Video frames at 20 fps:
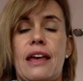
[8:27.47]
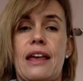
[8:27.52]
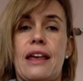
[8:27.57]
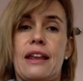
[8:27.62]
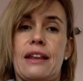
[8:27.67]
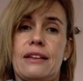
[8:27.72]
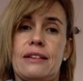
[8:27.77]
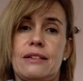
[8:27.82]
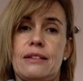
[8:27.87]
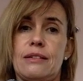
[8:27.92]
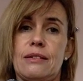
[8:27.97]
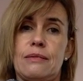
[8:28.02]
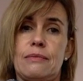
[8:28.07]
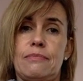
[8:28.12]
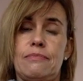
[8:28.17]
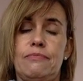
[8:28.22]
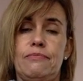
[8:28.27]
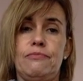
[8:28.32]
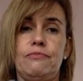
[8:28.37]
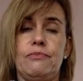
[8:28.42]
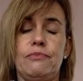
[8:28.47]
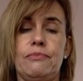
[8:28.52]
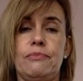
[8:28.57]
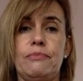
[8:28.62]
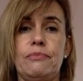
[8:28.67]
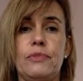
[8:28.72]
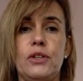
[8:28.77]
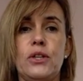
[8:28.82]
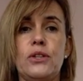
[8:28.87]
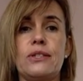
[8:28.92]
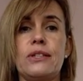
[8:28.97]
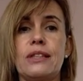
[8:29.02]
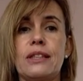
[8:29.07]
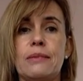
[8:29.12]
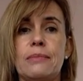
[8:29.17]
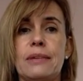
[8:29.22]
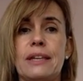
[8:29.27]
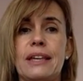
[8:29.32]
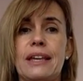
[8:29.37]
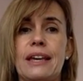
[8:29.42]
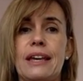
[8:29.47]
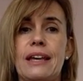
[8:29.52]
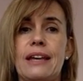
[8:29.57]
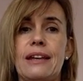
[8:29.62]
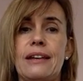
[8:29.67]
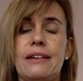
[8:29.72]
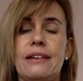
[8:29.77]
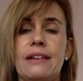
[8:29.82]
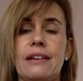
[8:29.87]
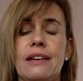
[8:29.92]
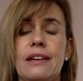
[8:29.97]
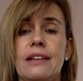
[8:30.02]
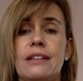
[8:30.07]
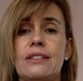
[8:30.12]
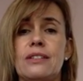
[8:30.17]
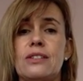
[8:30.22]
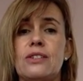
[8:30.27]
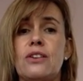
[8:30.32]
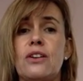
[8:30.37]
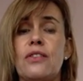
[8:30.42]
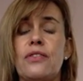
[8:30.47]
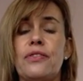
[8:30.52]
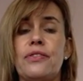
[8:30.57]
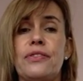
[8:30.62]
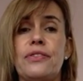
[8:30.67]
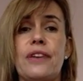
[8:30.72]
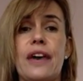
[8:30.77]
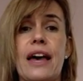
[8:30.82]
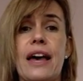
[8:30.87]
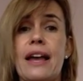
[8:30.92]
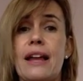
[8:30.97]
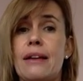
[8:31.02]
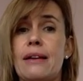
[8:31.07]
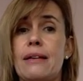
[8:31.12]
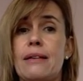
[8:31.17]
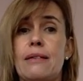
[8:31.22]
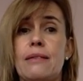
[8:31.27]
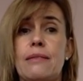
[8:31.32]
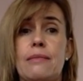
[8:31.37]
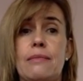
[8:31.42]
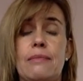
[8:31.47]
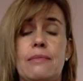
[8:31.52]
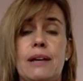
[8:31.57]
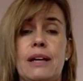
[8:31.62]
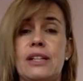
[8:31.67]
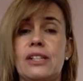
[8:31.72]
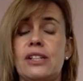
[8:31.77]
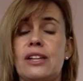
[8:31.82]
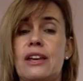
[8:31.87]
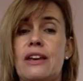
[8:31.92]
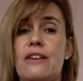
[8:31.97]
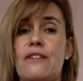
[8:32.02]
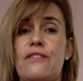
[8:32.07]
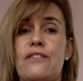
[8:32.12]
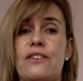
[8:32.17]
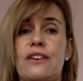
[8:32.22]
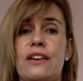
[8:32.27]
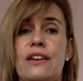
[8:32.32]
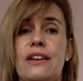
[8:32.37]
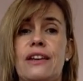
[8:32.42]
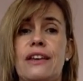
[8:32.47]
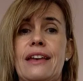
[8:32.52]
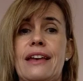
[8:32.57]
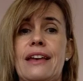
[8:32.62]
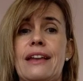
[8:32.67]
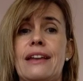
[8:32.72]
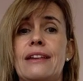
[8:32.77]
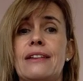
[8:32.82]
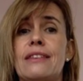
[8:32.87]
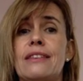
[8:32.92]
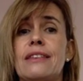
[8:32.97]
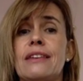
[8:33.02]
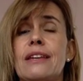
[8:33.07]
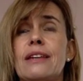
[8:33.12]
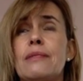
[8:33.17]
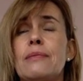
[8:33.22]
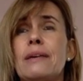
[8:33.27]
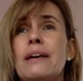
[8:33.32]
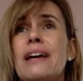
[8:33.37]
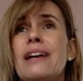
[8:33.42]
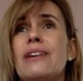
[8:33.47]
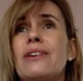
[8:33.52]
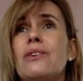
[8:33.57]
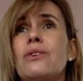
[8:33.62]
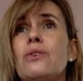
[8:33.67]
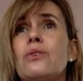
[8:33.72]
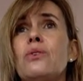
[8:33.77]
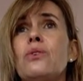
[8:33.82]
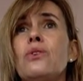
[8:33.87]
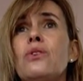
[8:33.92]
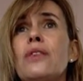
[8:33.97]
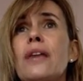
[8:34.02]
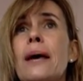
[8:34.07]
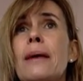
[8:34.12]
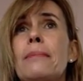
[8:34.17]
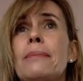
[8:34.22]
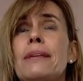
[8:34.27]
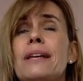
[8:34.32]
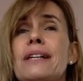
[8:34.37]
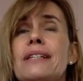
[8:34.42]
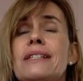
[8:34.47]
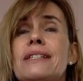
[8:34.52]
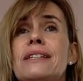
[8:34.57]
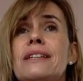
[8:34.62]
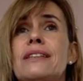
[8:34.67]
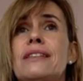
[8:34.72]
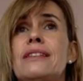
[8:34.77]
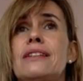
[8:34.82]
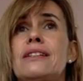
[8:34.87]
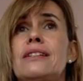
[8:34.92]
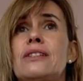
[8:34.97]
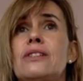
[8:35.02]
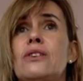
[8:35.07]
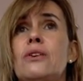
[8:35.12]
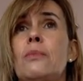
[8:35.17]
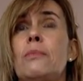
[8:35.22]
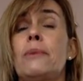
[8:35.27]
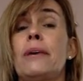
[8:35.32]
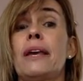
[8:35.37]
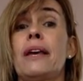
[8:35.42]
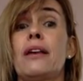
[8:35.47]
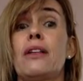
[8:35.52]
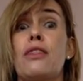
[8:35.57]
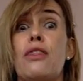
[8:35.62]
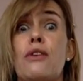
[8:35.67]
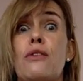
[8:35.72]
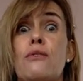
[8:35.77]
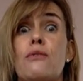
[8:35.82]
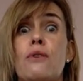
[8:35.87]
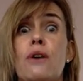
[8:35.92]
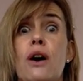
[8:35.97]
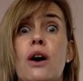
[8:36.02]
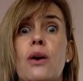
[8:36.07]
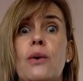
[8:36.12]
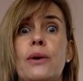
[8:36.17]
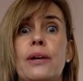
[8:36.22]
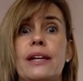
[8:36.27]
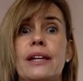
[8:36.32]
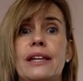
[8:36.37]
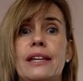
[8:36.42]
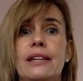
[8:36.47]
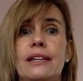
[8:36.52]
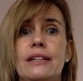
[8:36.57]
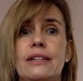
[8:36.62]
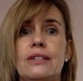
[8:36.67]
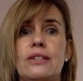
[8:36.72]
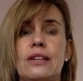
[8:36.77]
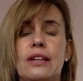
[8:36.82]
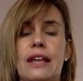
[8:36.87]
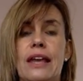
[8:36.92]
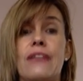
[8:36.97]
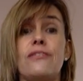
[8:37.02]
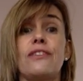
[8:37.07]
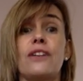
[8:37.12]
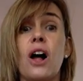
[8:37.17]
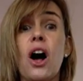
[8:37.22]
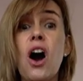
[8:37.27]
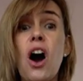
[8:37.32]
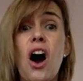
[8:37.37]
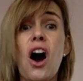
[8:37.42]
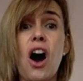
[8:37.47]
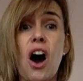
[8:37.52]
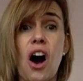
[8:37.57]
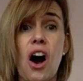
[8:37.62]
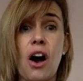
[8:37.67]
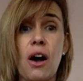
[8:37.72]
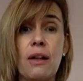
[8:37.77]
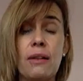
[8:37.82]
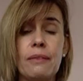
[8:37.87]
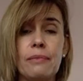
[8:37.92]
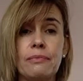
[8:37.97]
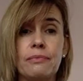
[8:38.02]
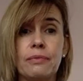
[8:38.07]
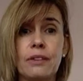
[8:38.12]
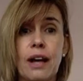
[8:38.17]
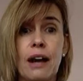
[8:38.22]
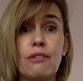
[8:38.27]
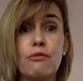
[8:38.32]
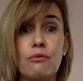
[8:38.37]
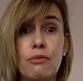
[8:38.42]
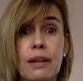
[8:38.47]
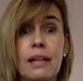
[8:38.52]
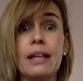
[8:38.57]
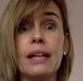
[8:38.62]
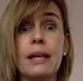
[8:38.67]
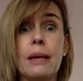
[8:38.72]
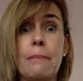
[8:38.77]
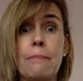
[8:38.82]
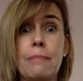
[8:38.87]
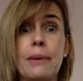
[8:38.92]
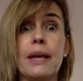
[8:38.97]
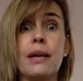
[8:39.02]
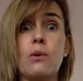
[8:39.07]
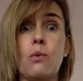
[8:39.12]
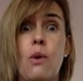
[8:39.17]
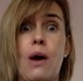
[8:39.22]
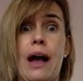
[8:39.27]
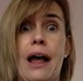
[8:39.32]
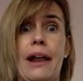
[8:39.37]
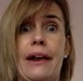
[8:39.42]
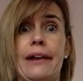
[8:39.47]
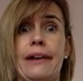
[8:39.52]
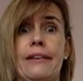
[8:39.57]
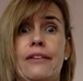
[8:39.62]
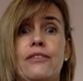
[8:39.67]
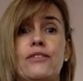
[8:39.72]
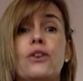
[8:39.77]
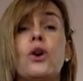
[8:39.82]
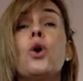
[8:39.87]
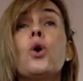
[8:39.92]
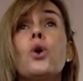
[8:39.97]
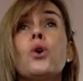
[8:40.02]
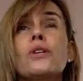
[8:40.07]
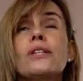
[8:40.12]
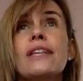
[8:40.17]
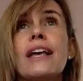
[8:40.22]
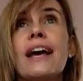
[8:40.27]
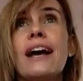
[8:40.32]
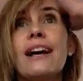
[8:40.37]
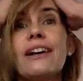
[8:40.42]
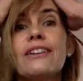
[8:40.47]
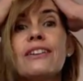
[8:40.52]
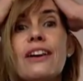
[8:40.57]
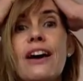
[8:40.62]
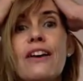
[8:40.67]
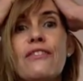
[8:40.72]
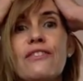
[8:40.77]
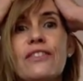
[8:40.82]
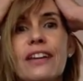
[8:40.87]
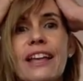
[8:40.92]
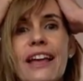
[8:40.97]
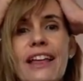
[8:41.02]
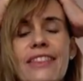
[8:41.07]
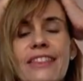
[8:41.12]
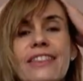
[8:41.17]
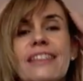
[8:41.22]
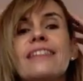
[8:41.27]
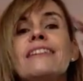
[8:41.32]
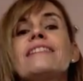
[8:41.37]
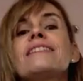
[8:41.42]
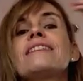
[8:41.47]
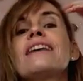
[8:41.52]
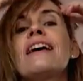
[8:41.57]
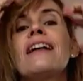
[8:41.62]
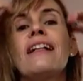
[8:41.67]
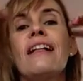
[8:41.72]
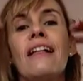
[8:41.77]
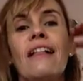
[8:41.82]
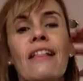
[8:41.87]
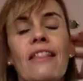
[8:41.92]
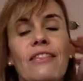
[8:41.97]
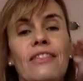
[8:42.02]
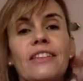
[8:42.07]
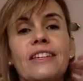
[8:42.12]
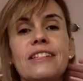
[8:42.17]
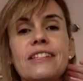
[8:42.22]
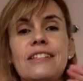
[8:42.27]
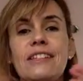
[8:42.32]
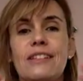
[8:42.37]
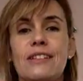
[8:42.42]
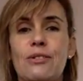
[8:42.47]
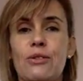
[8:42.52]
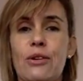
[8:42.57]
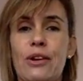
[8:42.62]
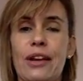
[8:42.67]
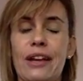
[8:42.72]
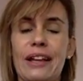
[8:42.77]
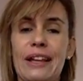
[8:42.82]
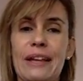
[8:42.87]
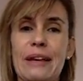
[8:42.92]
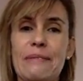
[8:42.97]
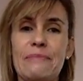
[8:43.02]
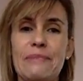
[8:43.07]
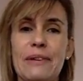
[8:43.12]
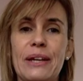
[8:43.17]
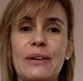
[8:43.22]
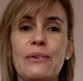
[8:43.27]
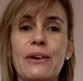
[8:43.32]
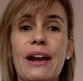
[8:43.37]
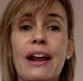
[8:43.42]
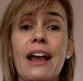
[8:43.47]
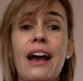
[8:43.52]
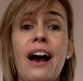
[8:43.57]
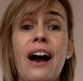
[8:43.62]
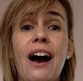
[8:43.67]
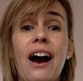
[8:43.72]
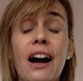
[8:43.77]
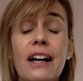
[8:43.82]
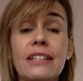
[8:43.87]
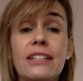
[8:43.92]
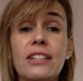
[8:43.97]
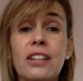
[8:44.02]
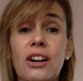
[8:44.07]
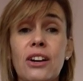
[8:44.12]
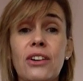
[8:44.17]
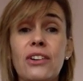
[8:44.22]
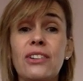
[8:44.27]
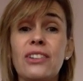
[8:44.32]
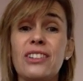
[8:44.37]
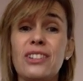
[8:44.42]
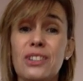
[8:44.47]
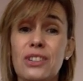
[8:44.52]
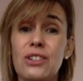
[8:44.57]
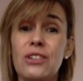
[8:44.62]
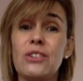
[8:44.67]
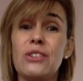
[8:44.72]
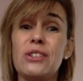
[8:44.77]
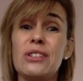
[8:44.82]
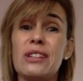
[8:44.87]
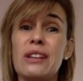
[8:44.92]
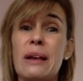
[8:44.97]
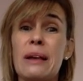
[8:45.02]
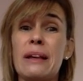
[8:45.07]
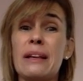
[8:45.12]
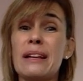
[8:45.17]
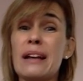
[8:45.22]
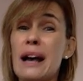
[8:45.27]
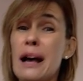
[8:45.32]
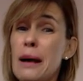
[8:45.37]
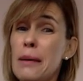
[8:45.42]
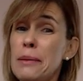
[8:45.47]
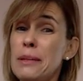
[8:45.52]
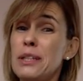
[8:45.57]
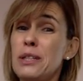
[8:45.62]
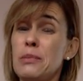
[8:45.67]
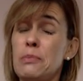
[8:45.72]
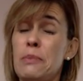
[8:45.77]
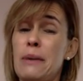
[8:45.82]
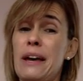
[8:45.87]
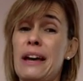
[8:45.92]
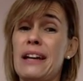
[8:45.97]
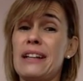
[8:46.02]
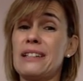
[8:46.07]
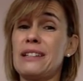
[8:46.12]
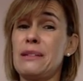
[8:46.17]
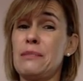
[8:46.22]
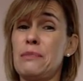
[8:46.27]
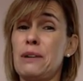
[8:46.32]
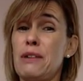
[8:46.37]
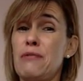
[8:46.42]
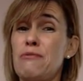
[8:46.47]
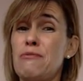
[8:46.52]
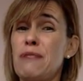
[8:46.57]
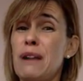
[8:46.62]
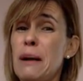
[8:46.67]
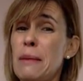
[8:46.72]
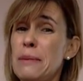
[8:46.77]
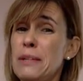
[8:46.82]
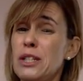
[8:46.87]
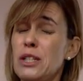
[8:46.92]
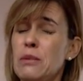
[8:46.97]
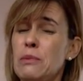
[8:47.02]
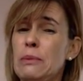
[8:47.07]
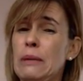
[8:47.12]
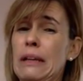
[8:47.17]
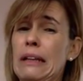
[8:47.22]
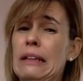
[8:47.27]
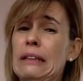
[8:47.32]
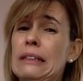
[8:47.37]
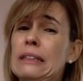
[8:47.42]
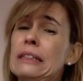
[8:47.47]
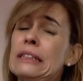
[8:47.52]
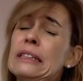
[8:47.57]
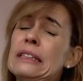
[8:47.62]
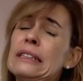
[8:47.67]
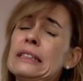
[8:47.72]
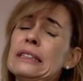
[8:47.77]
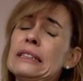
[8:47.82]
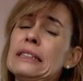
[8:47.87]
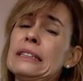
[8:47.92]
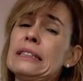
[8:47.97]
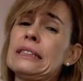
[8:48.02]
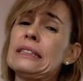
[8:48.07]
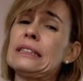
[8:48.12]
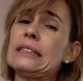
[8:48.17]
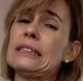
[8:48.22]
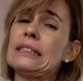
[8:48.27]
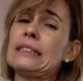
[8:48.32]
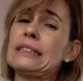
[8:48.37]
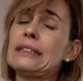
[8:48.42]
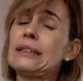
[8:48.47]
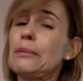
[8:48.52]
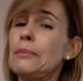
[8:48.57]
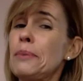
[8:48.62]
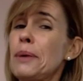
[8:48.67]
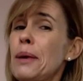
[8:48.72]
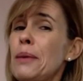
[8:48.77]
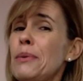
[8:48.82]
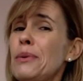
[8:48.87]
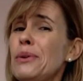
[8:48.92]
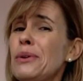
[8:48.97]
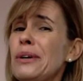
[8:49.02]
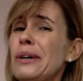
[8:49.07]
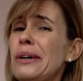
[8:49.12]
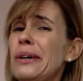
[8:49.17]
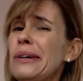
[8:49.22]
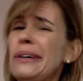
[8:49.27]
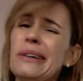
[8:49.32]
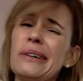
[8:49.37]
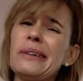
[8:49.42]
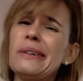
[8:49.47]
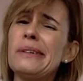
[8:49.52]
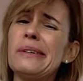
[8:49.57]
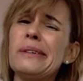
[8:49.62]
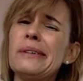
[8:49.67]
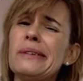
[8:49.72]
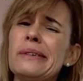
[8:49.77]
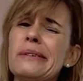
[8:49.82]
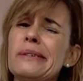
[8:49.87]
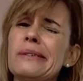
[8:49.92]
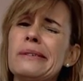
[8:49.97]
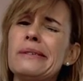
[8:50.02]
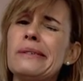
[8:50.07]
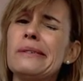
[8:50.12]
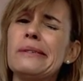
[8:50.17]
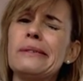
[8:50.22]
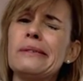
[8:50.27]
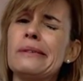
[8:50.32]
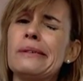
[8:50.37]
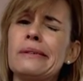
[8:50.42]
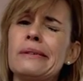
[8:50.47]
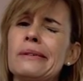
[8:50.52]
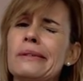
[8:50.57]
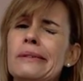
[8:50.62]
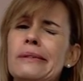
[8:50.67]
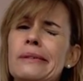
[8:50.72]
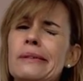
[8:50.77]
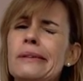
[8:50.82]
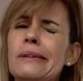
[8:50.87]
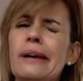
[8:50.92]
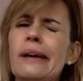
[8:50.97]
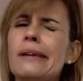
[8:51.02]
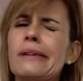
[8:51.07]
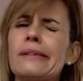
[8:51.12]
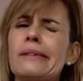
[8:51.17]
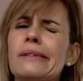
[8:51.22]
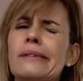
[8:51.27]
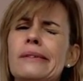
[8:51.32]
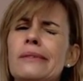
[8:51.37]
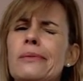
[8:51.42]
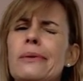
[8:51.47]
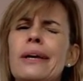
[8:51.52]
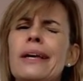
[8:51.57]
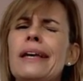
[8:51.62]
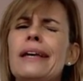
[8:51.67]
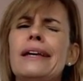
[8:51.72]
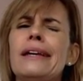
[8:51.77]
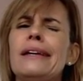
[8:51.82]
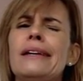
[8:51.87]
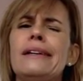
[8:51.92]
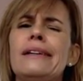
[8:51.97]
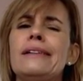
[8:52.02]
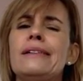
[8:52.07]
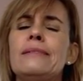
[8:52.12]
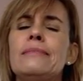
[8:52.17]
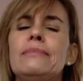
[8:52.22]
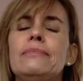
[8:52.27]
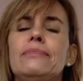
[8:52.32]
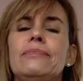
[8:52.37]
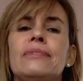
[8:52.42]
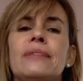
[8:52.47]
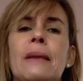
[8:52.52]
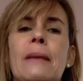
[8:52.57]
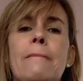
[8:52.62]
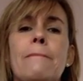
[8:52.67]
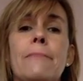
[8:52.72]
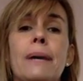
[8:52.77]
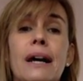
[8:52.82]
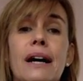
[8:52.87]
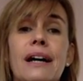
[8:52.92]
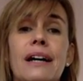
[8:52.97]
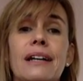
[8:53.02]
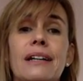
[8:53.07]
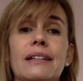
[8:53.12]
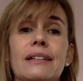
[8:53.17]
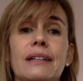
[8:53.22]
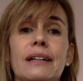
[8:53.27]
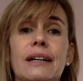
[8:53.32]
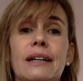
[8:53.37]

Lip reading: and using them again. It's not that much effort, and think about all that plastic that's not being thrown into landfill. Oh, a really big one. Of course, how could I forget this? This is really a big one. I don't use garbage bags in my rubbish bin. Some people go, oh, weird. But